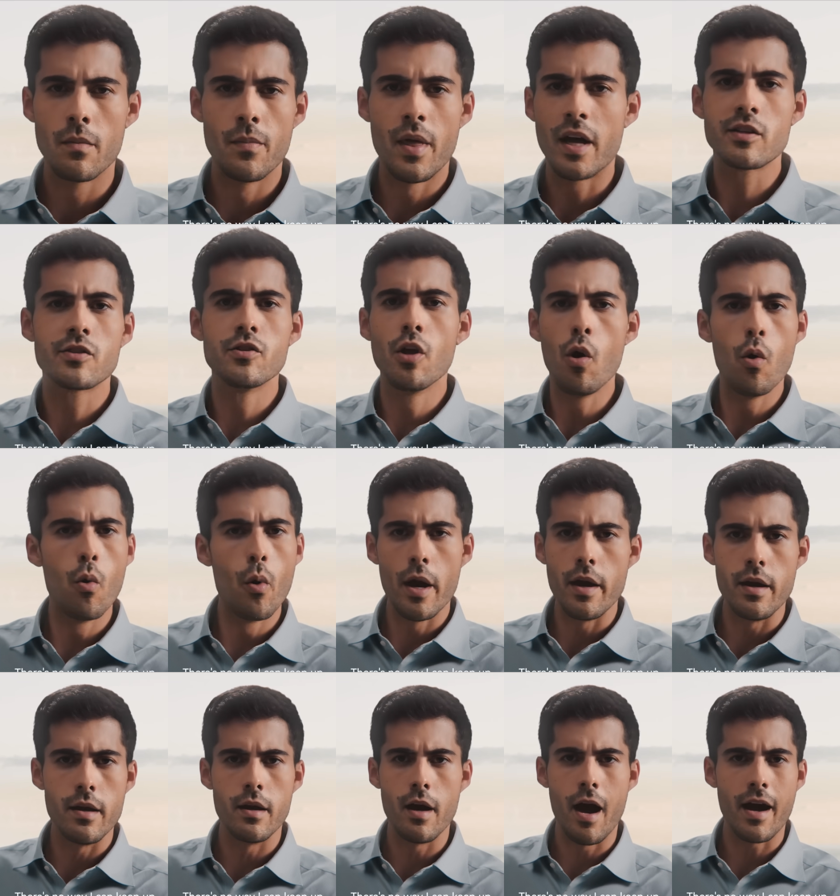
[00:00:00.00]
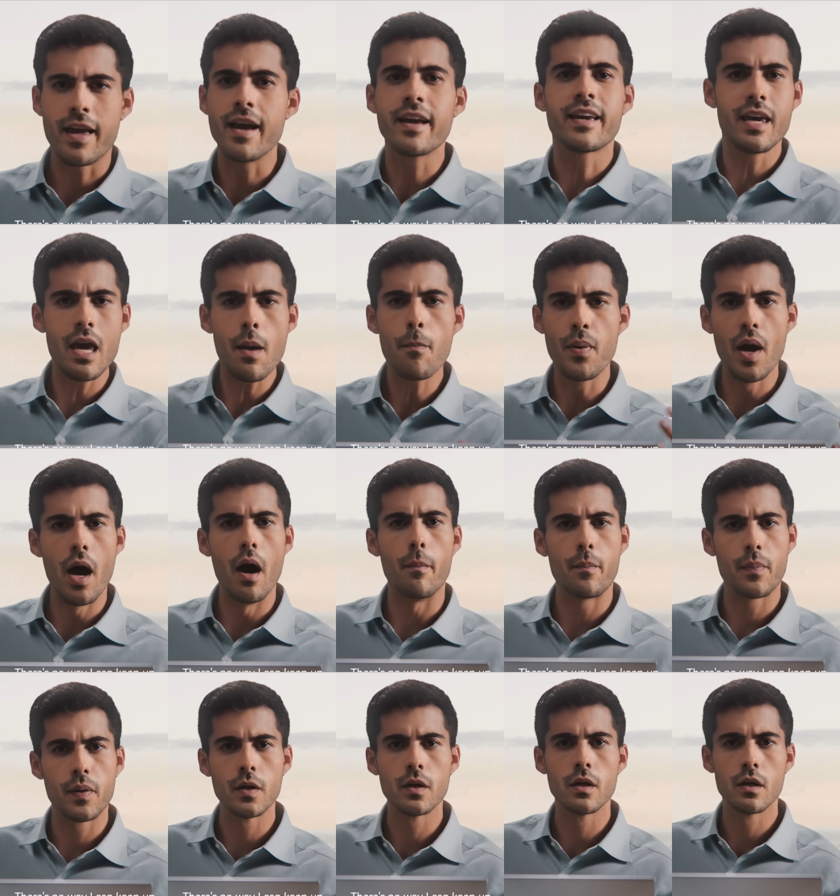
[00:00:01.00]
There's no way I can keep up.
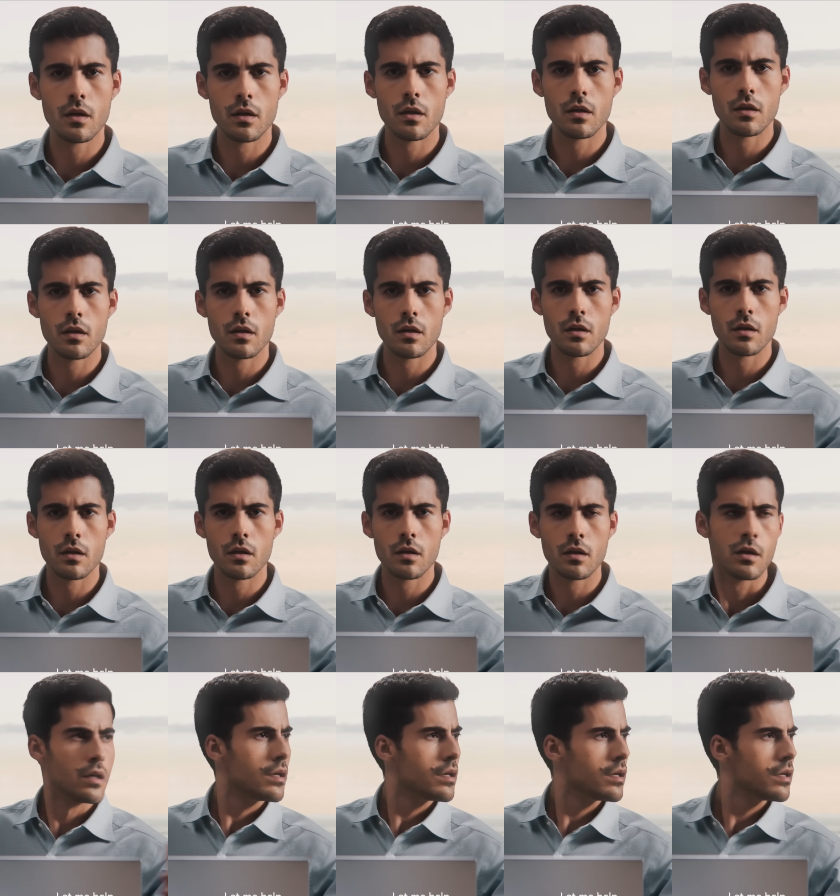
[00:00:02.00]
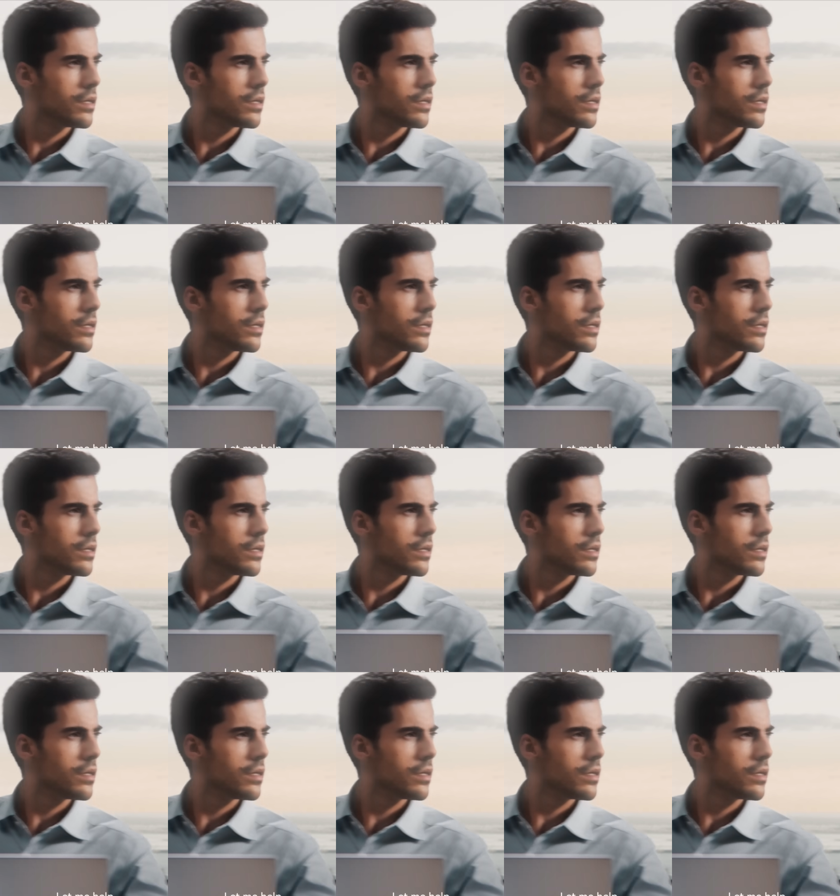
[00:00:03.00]
Let me help.